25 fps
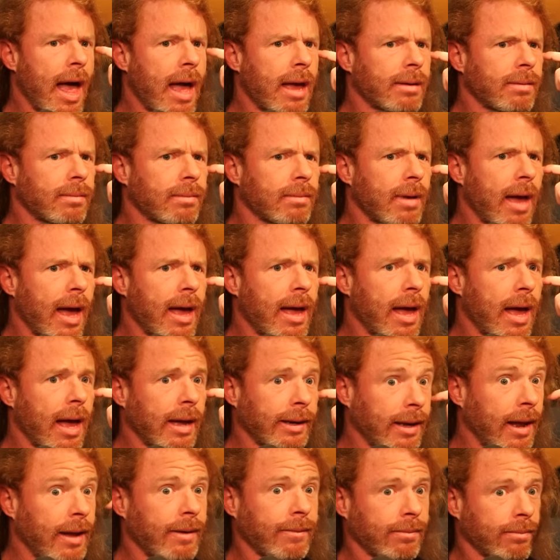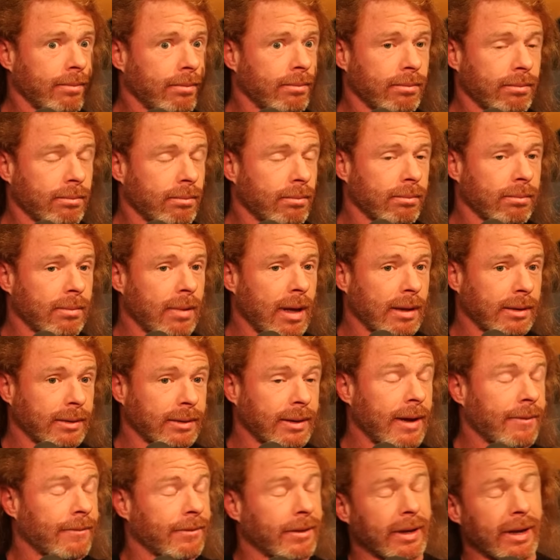I
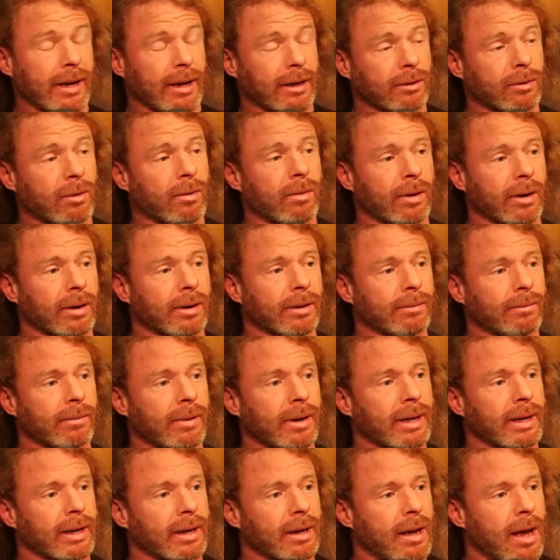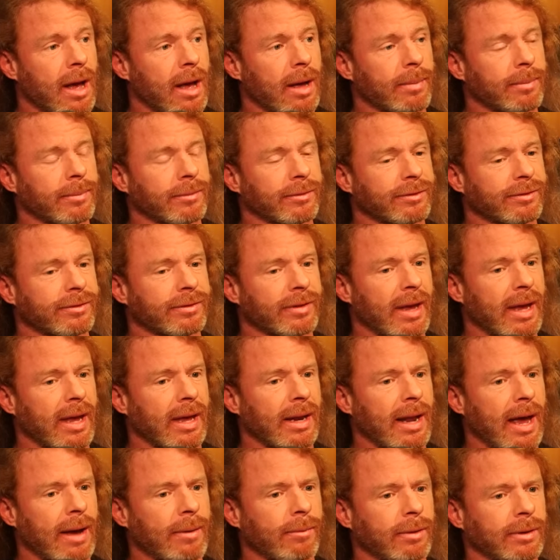definitely ignore it when it comes.
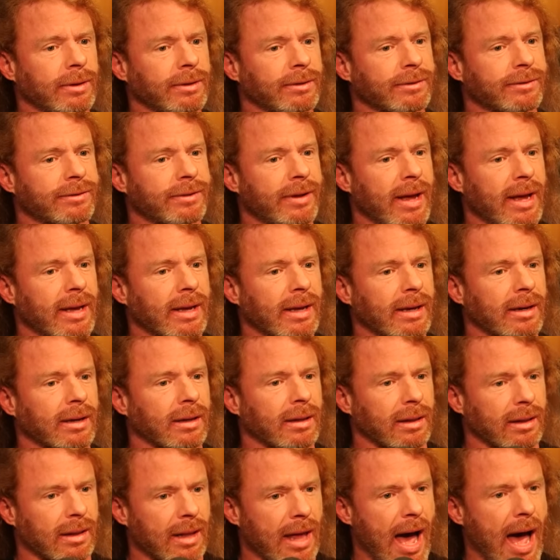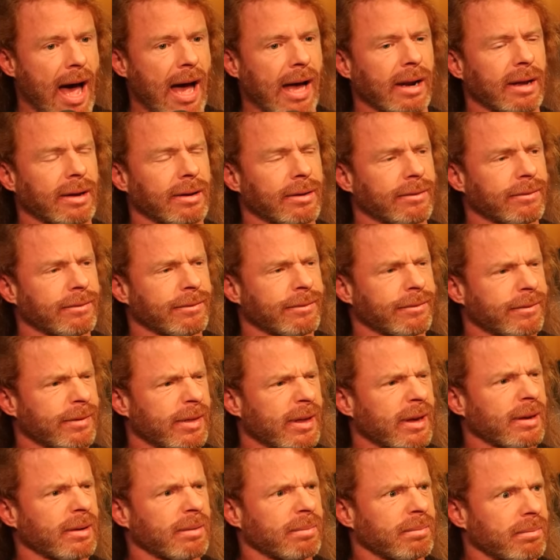And I wouldn't say I get a lot of
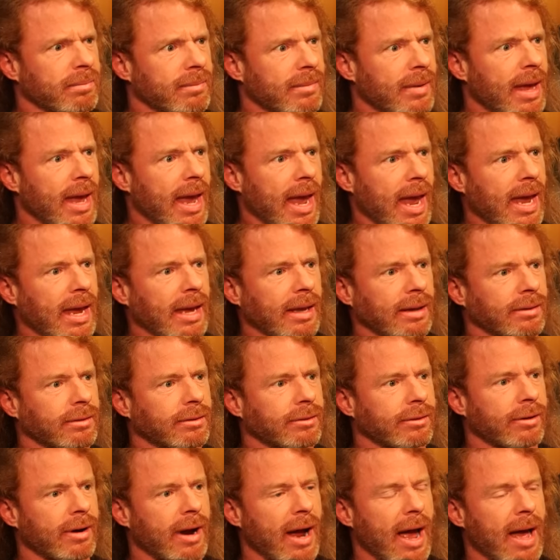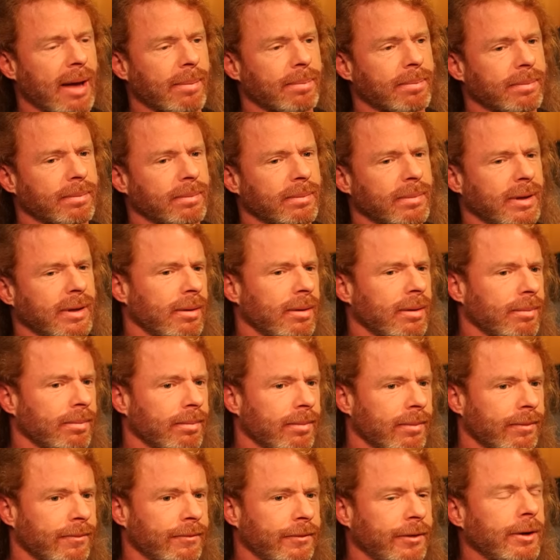the hate crap. A
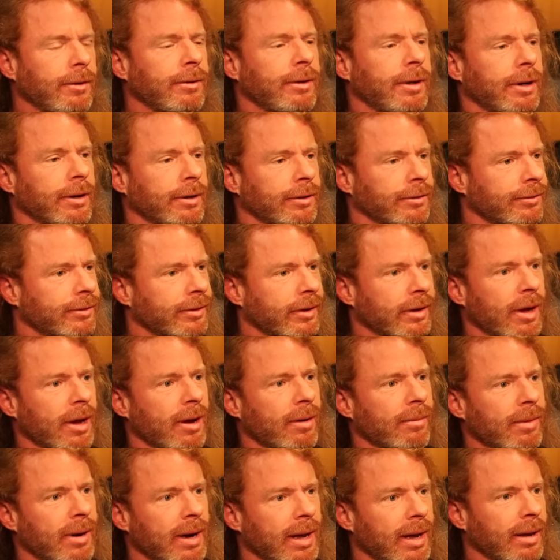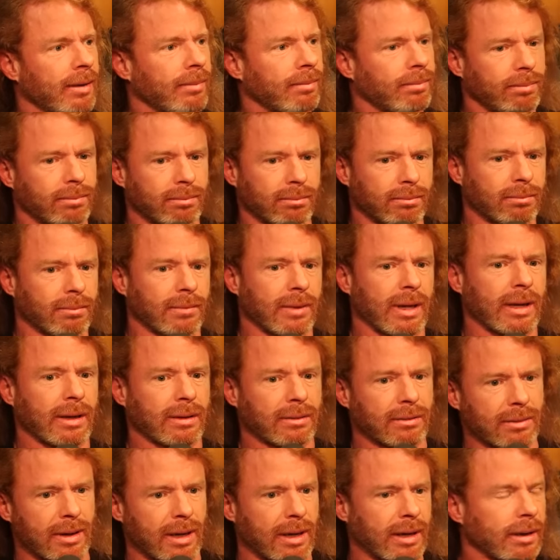few years ago when I like
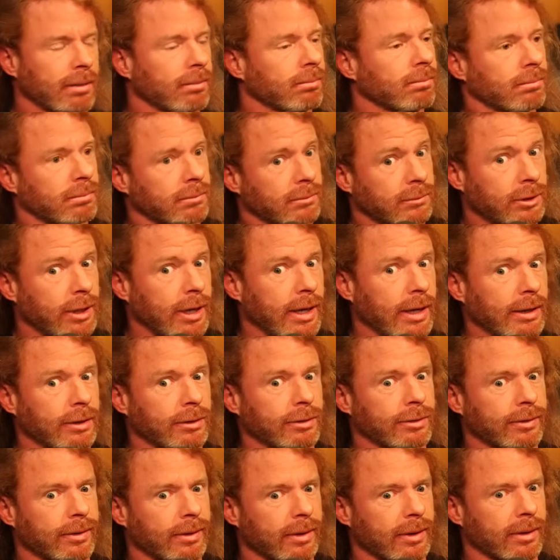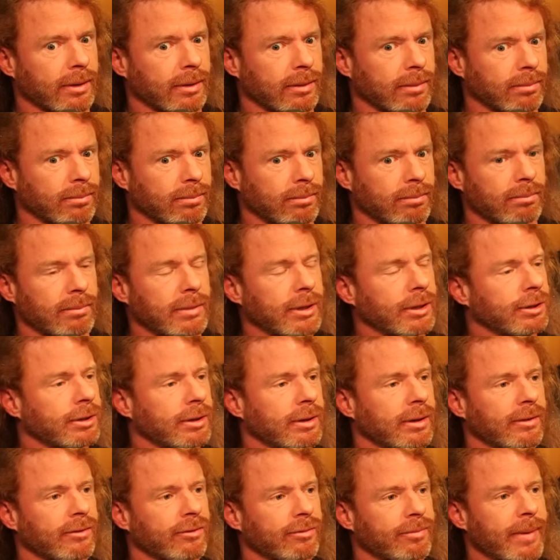kind of change the
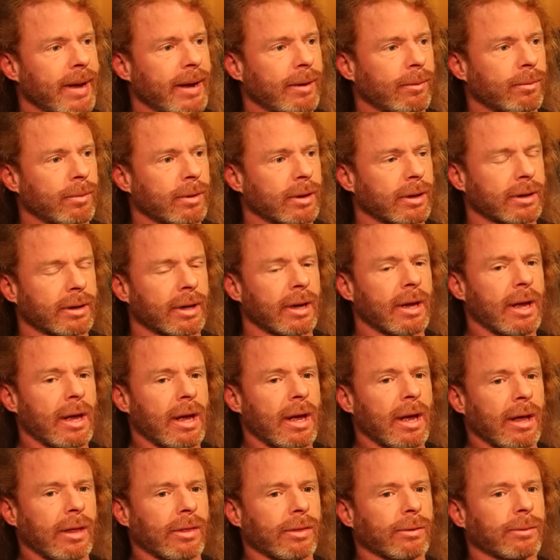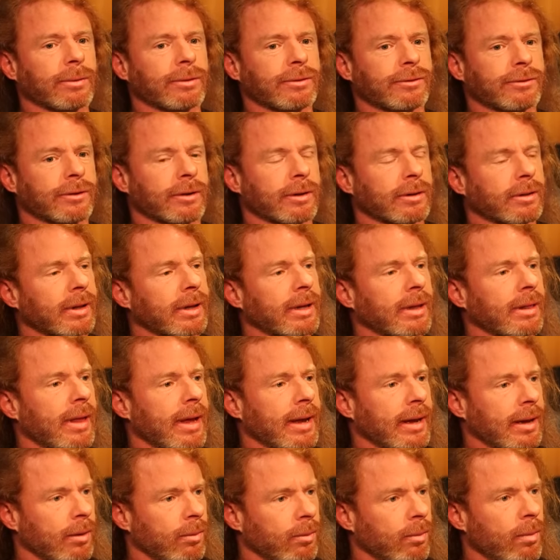mission of my work, there was certainly
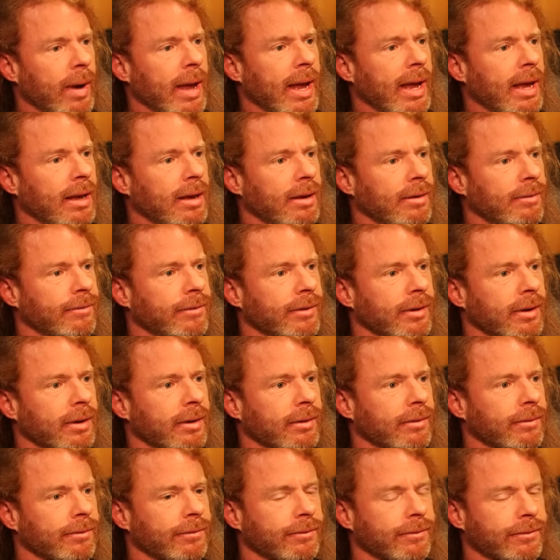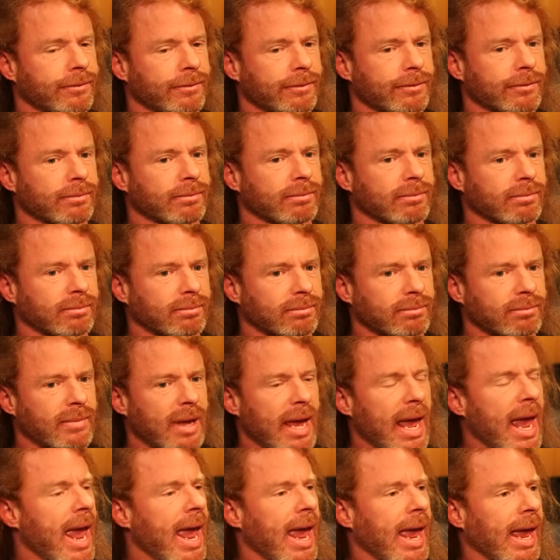like a wave of
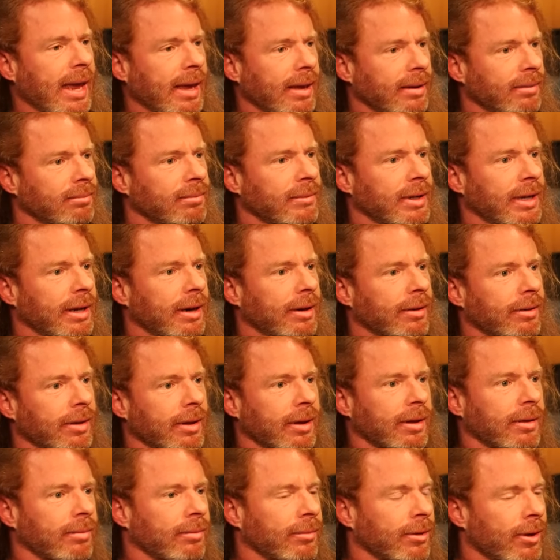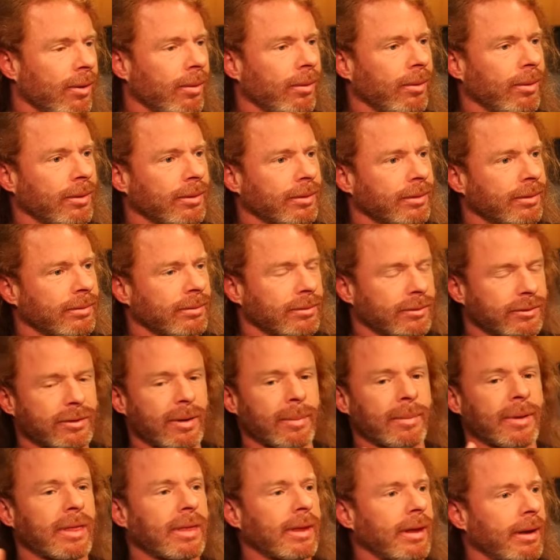hate, you know, the old
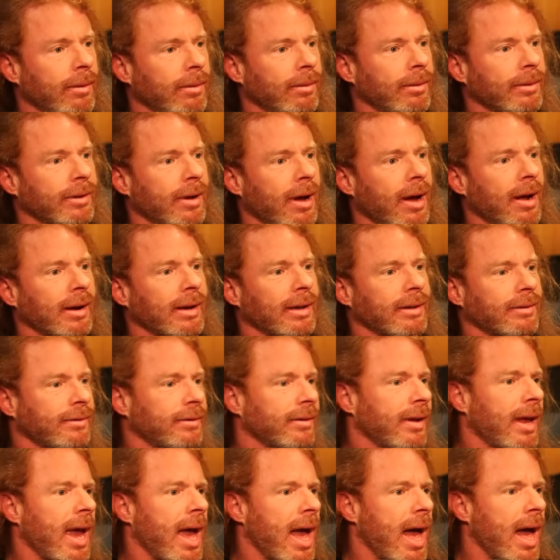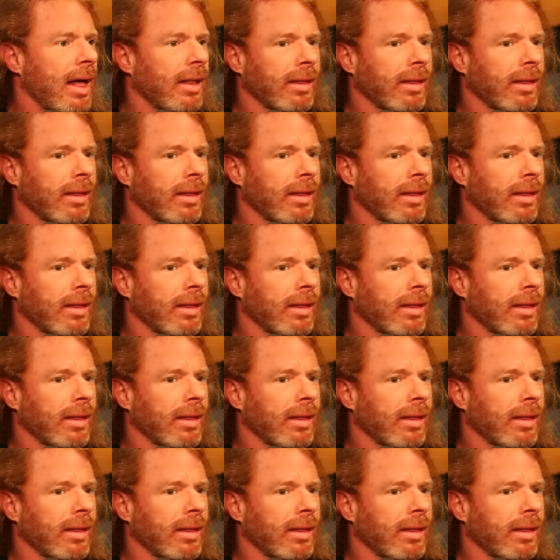audience. Yeah.